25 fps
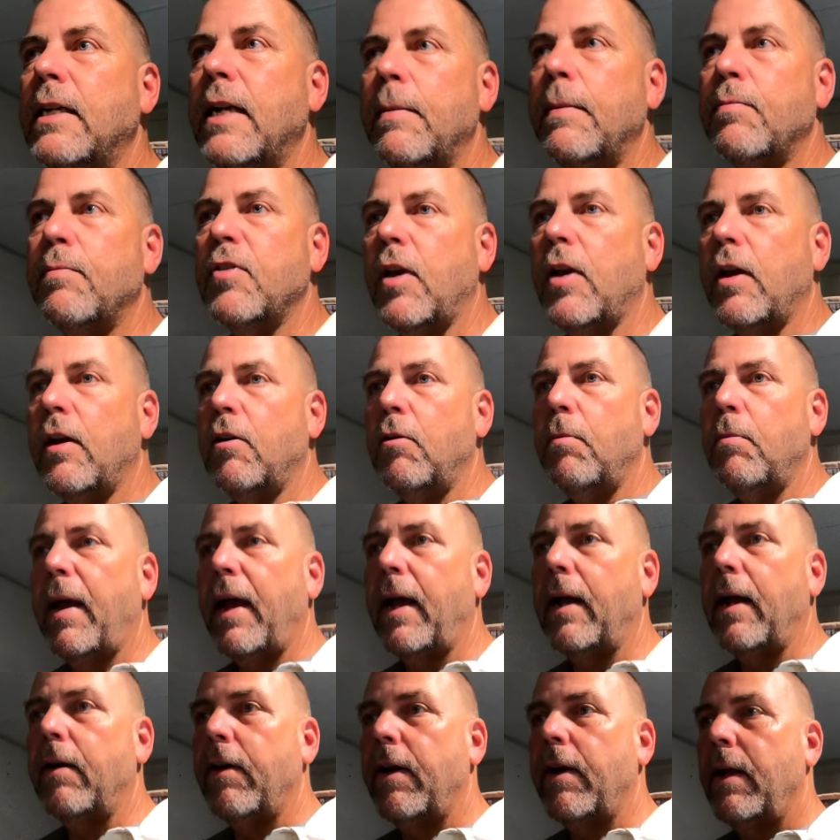deep cycle
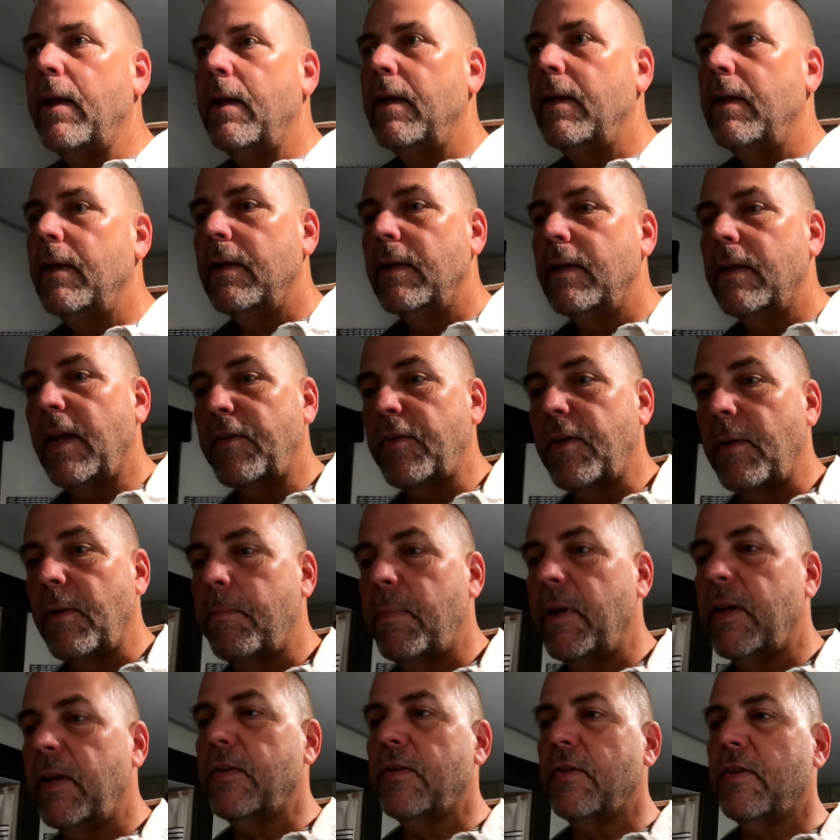battery. That's the
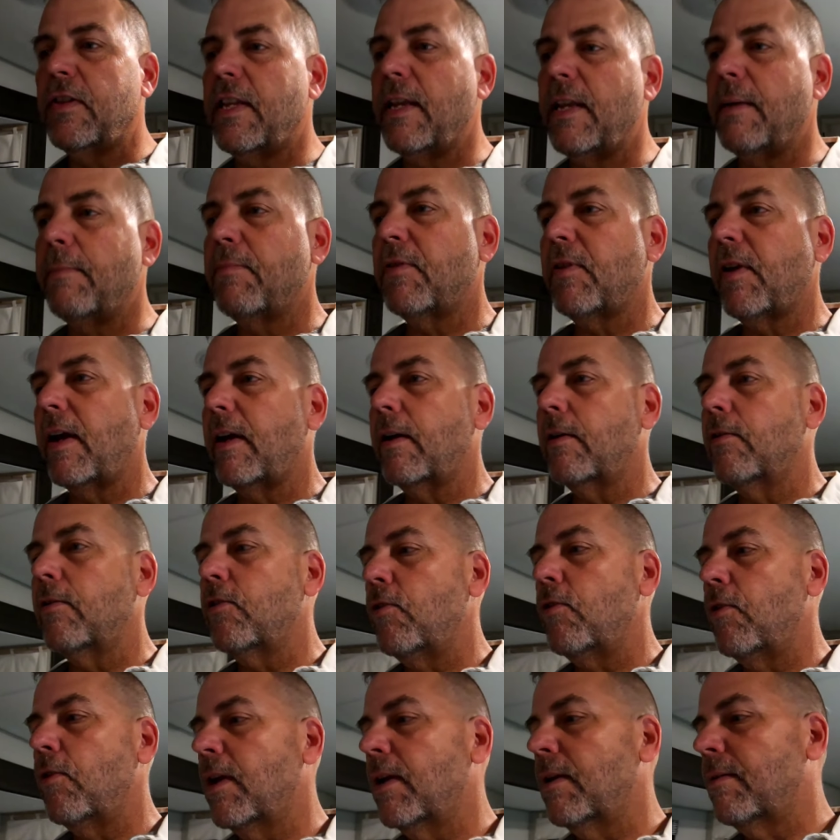biggest deep cycle
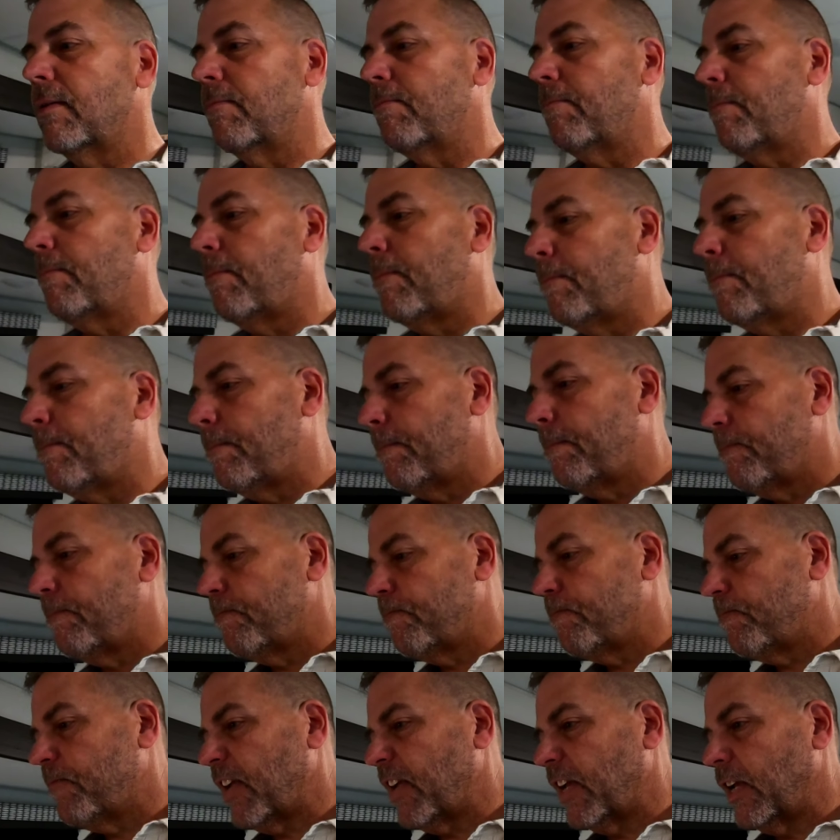you can
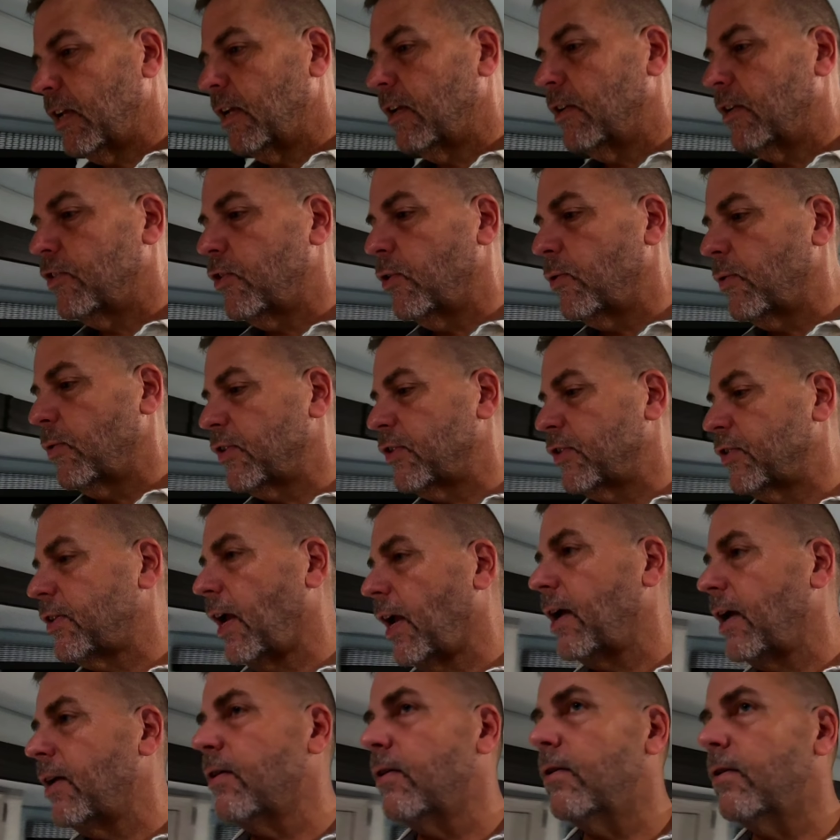fit into a
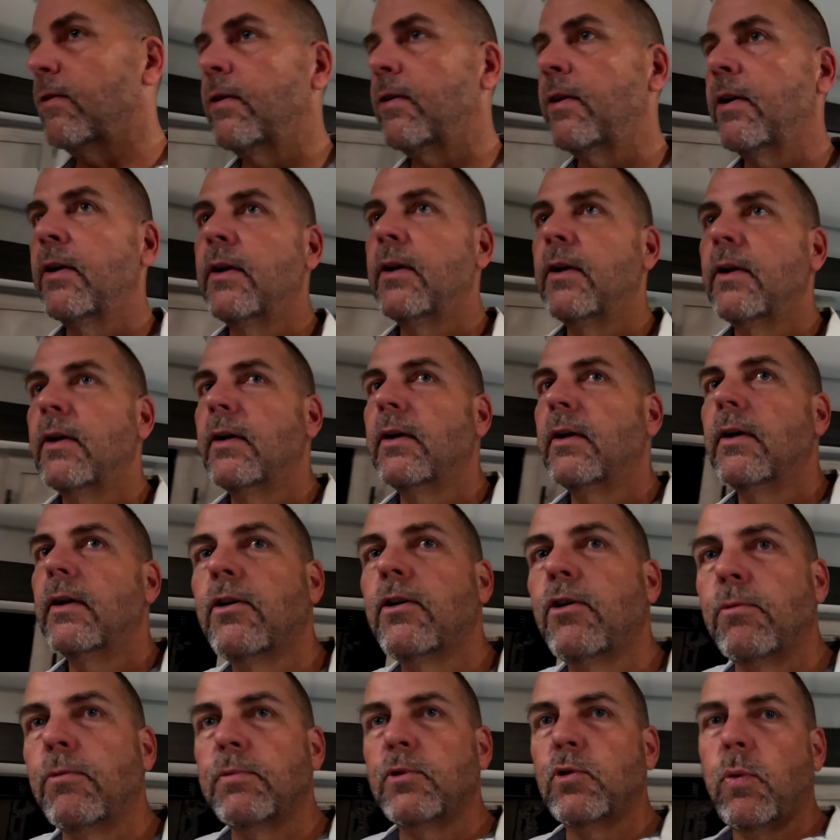standard
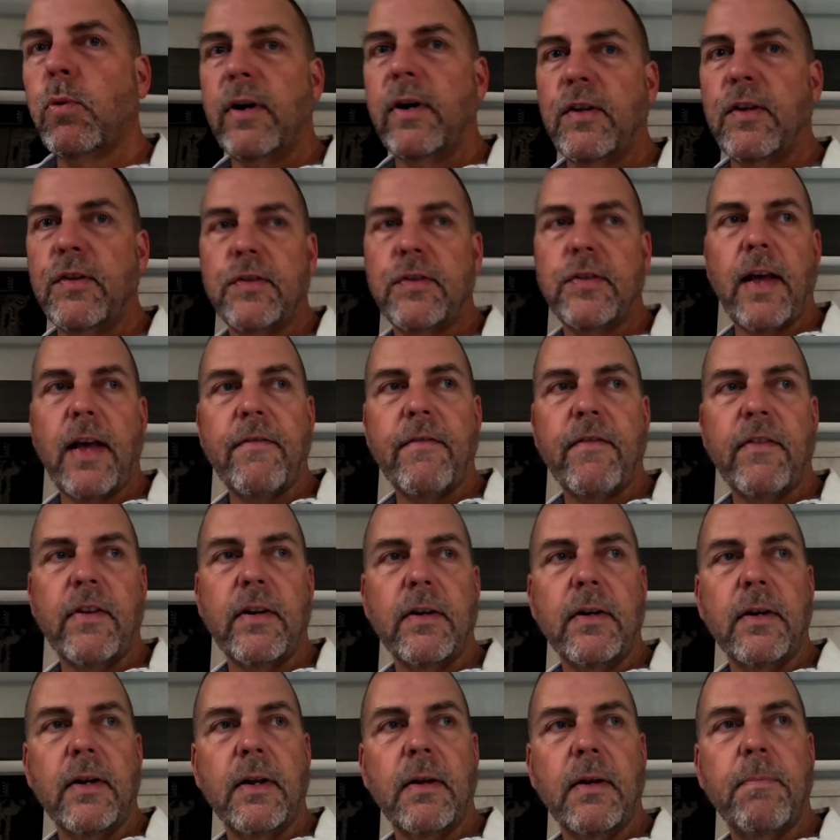Group
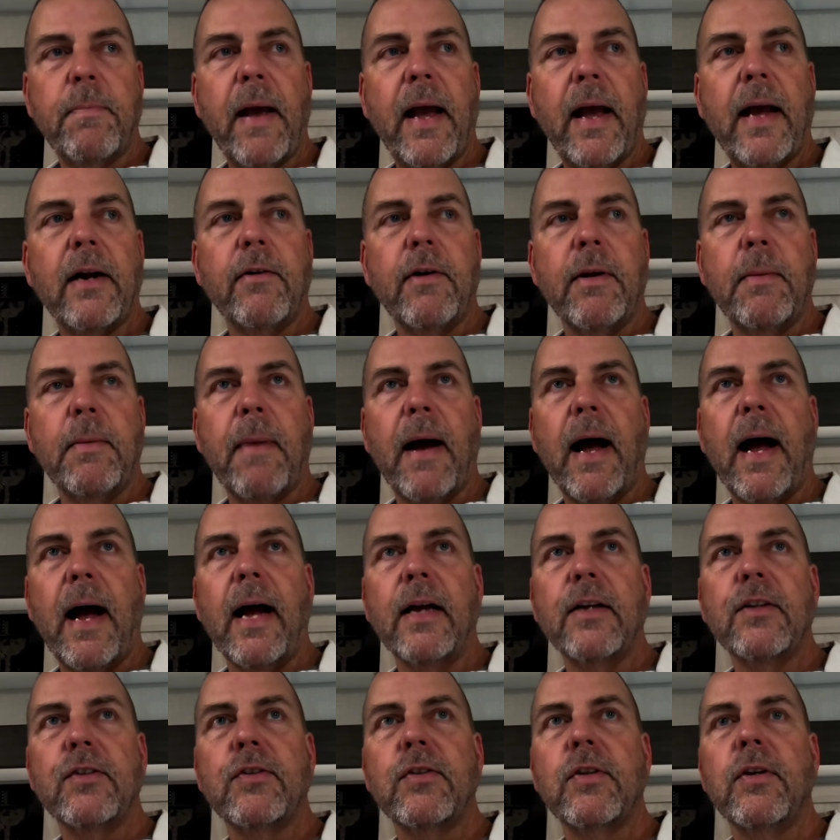27 battery
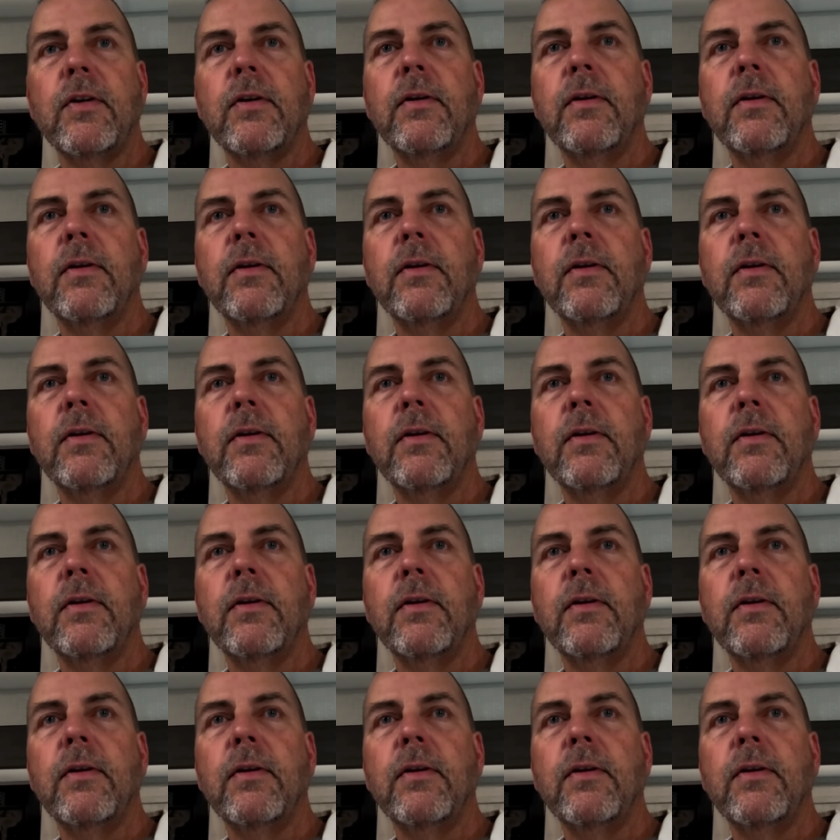box.